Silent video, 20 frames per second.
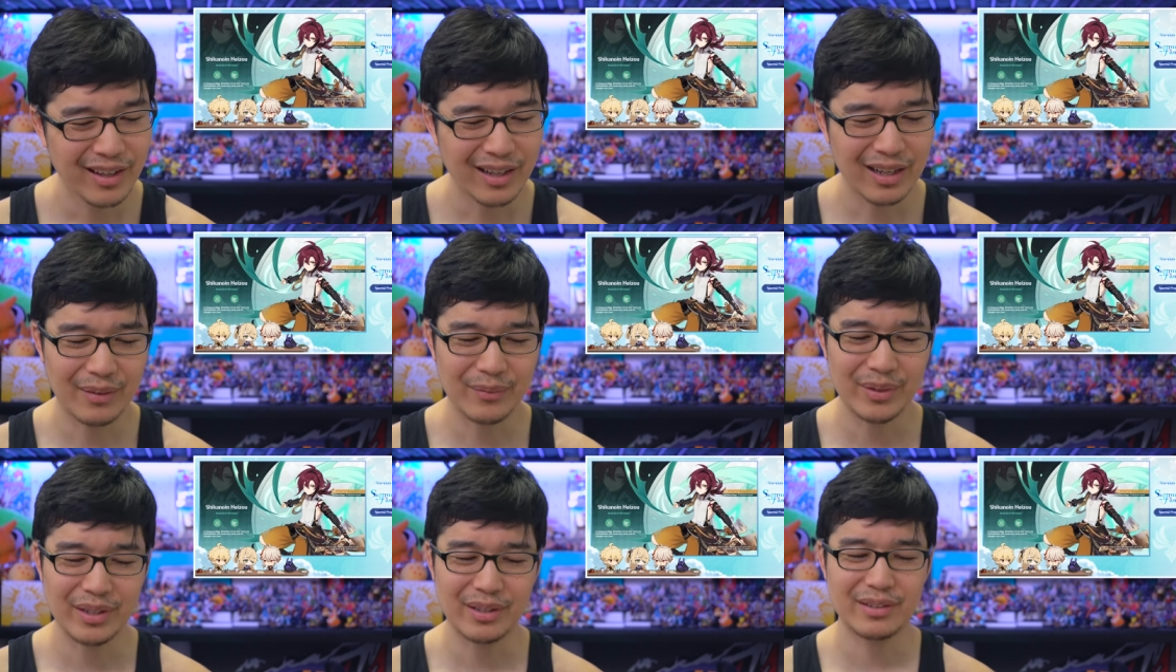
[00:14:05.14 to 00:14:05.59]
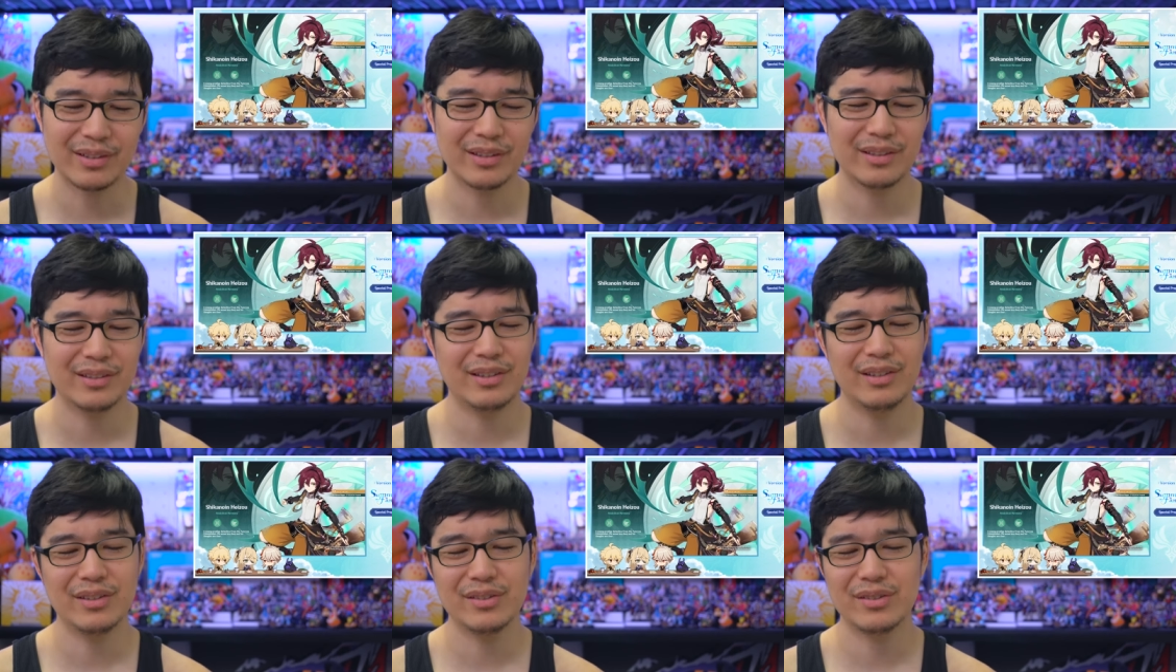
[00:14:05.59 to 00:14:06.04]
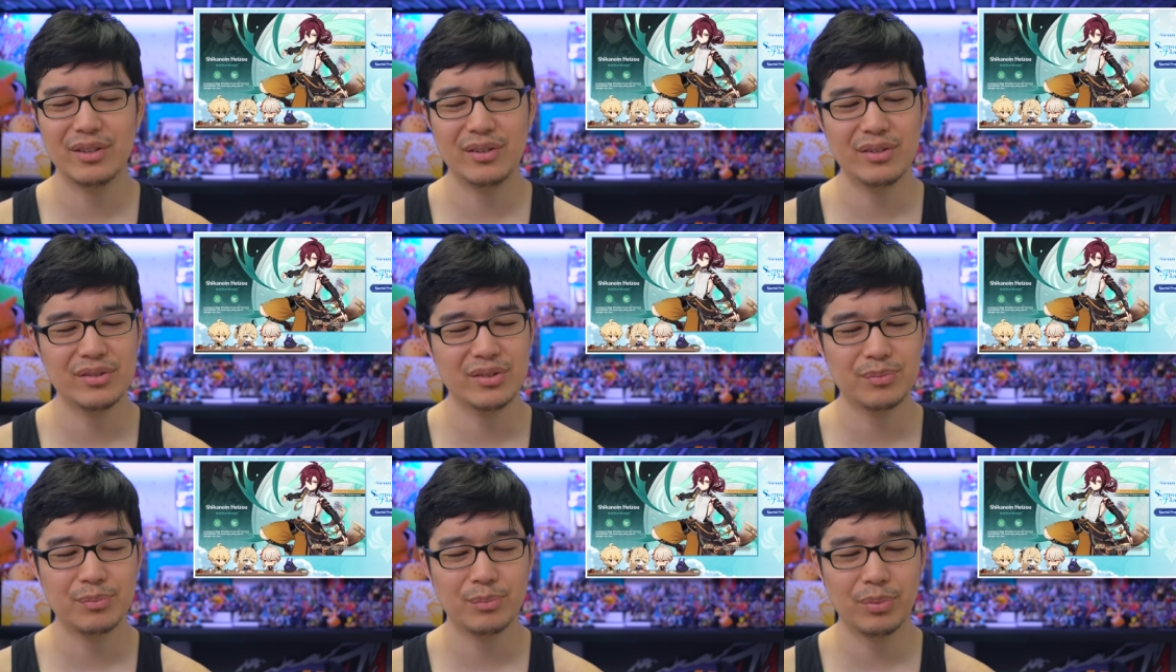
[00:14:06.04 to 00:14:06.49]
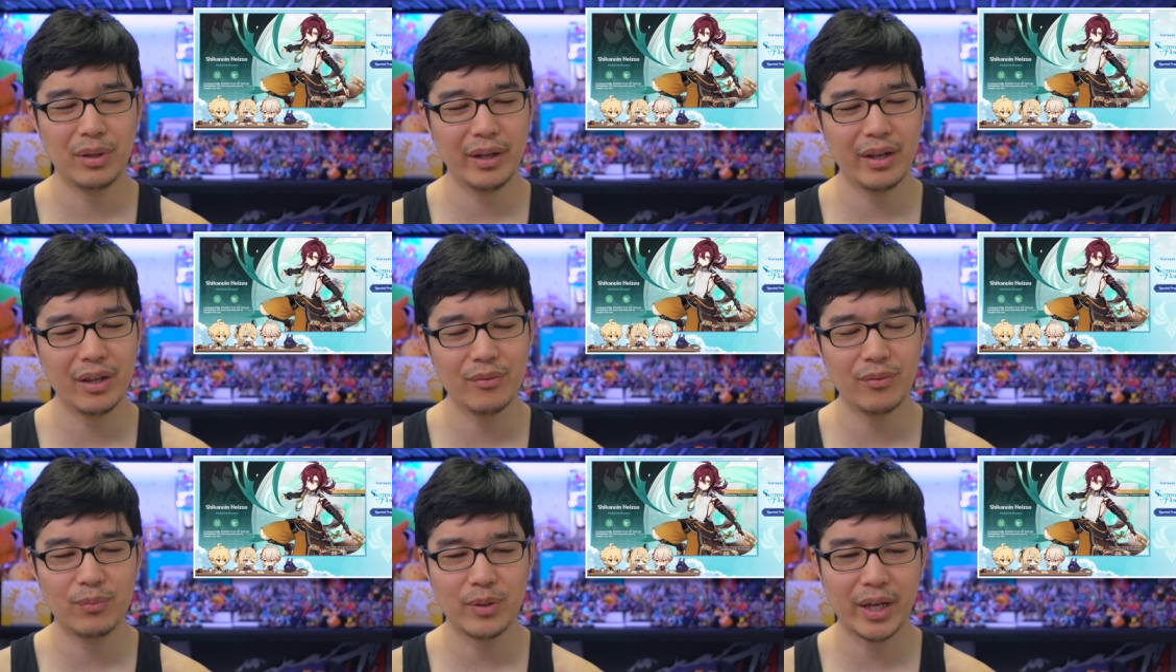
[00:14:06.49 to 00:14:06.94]
I mean, there's
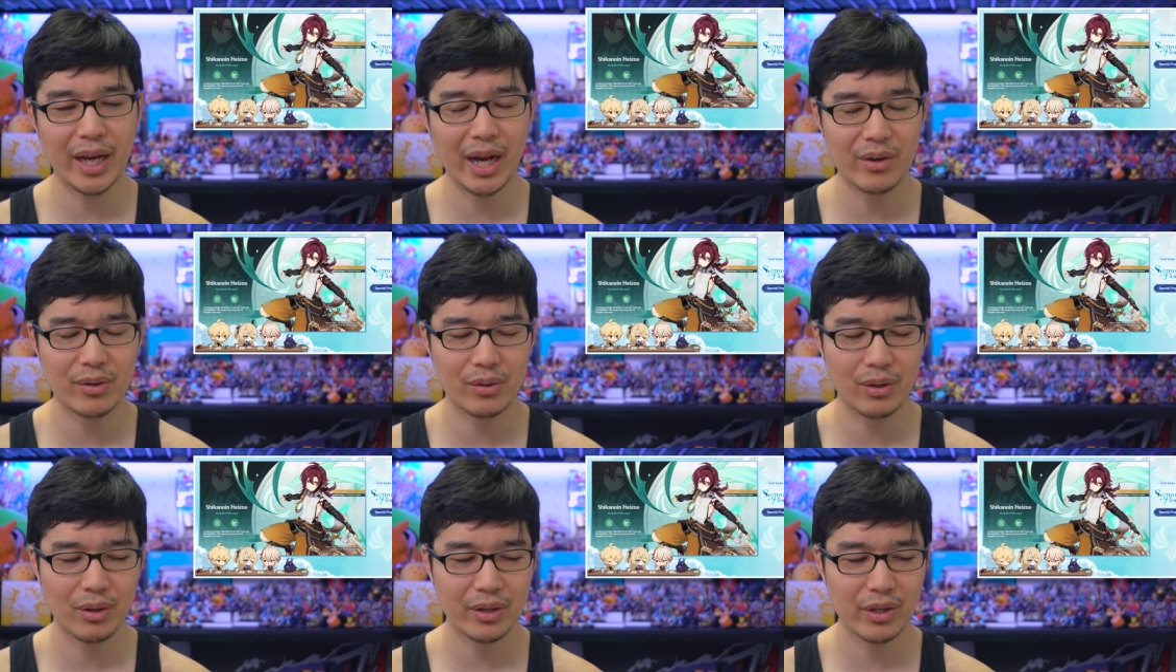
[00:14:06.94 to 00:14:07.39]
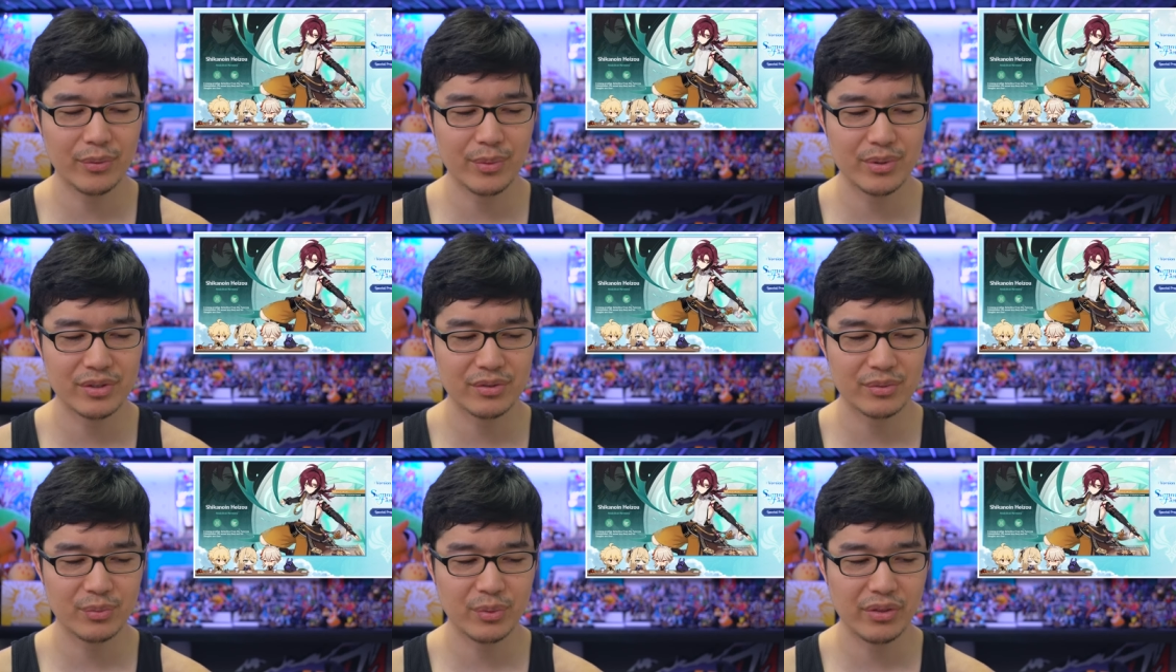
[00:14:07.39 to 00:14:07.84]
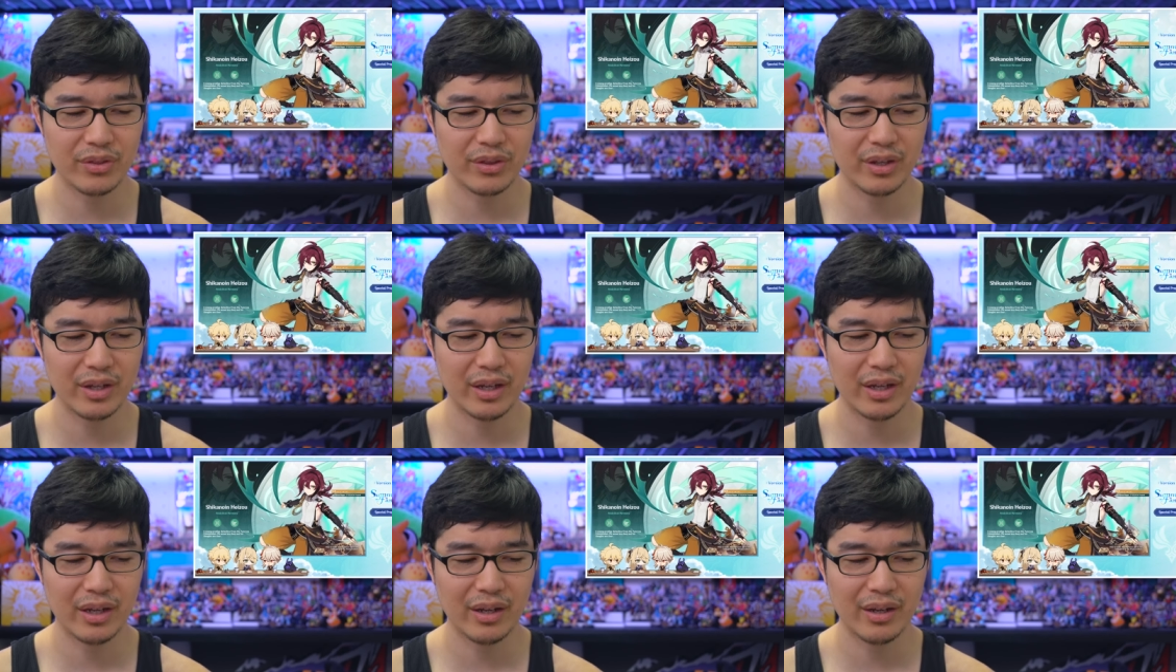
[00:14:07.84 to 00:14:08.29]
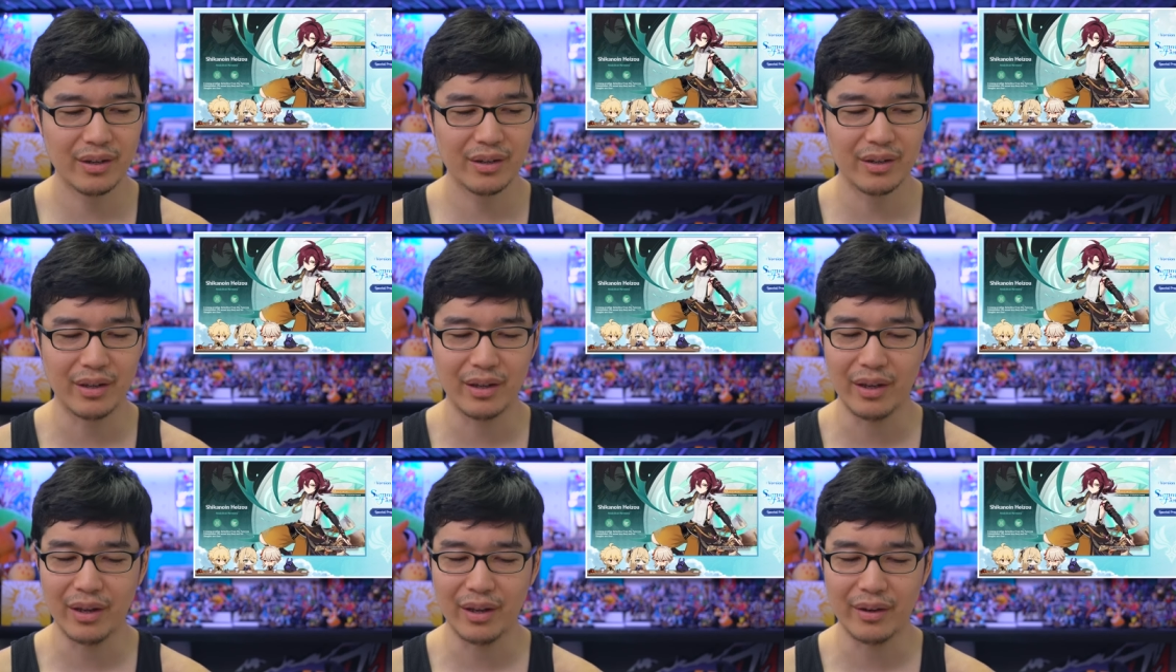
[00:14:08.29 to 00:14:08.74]
plenty of counter arguments with
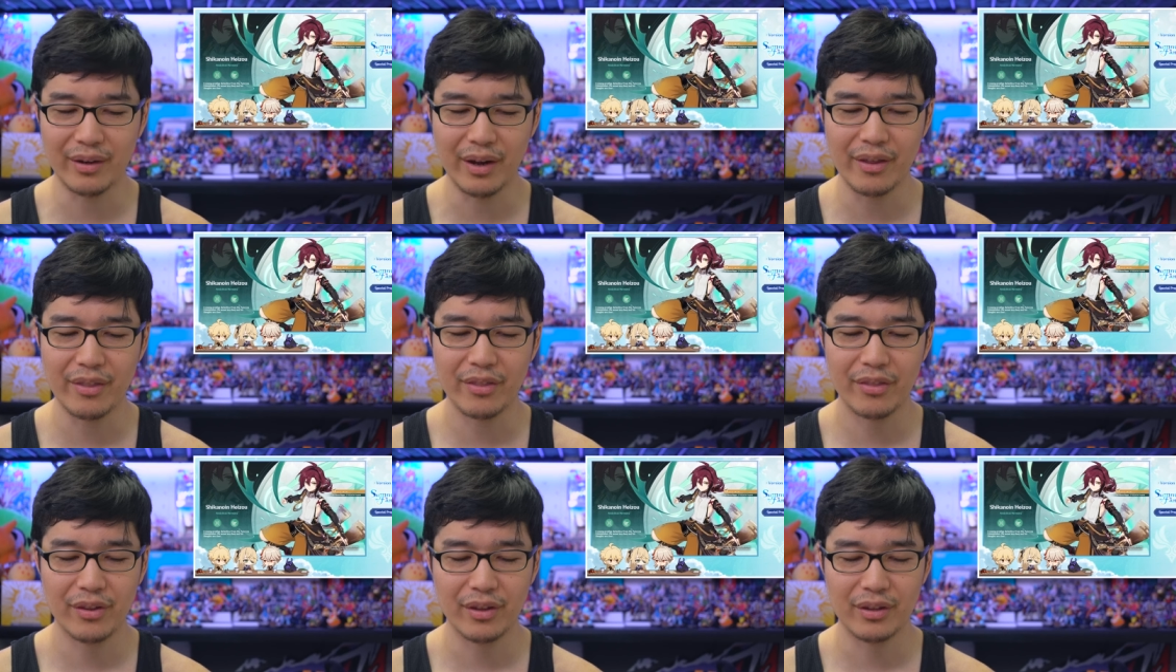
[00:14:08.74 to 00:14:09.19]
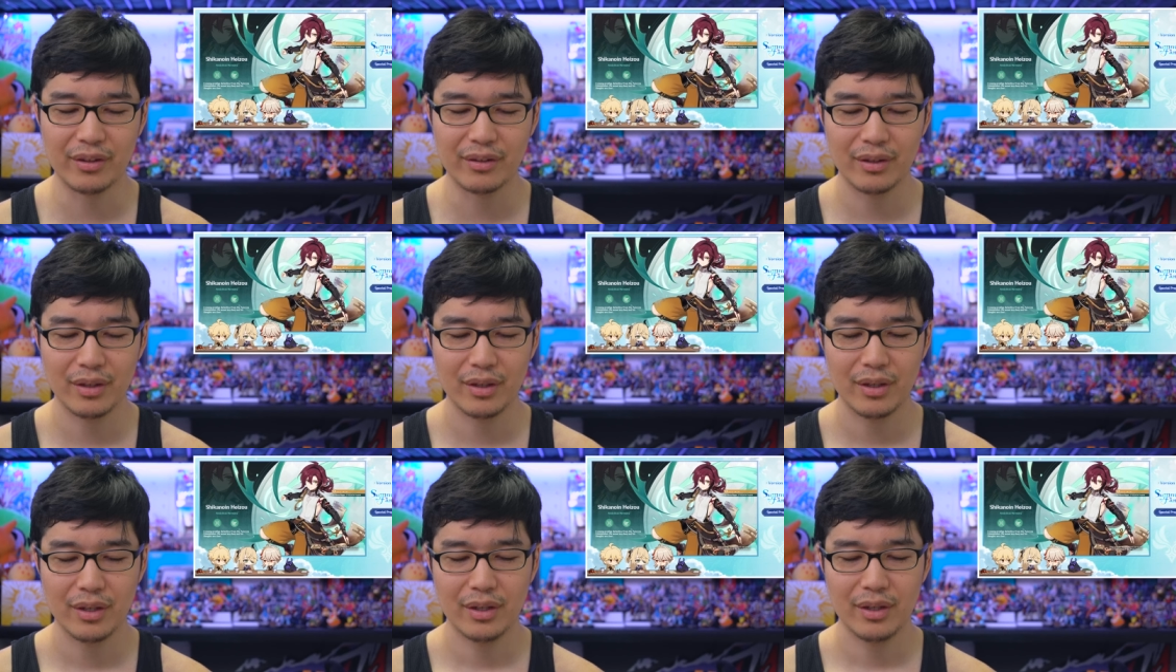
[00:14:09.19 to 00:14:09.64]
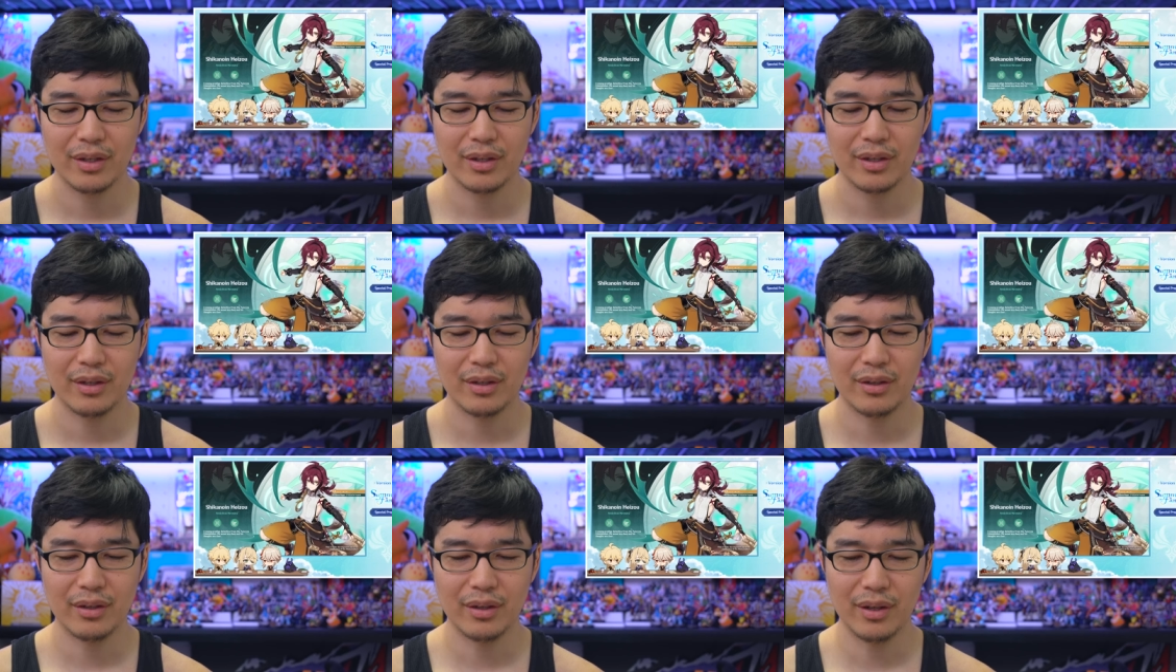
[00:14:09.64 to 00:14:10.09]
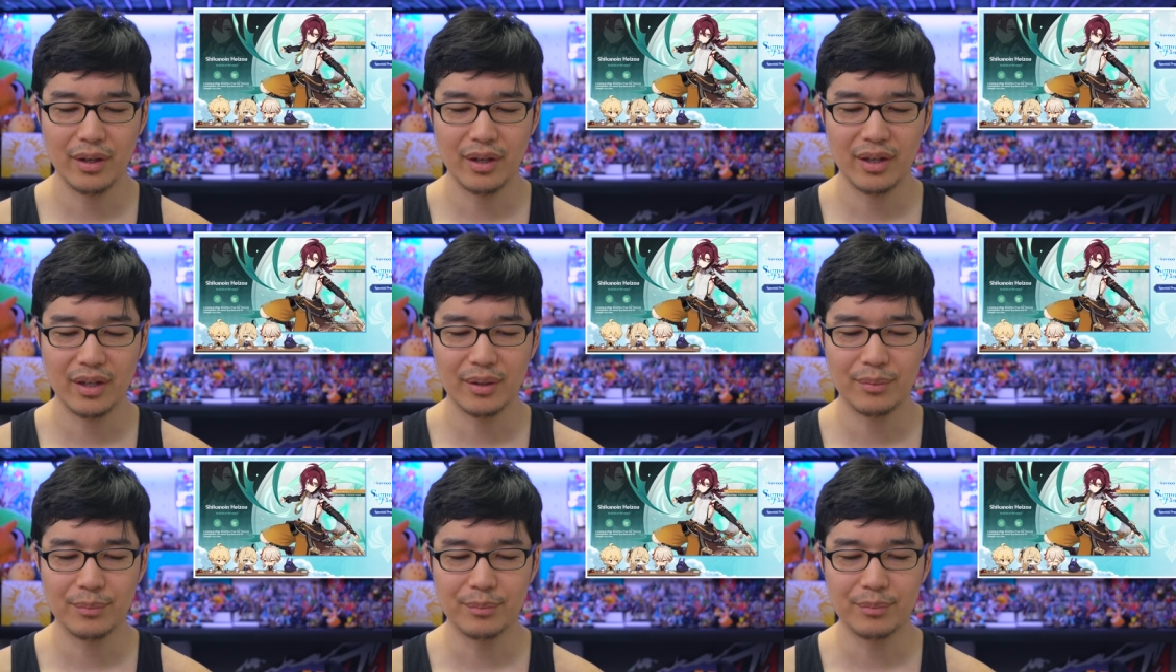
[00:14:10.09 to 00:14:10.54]
that, and I think
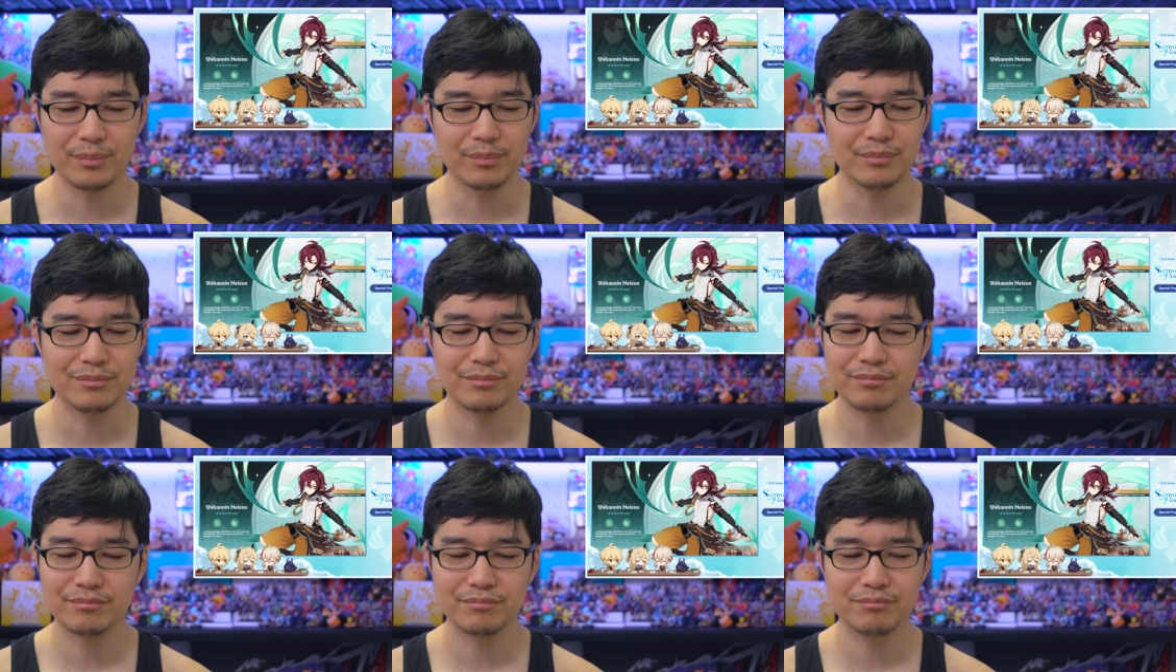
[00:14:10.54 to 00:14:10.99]
um,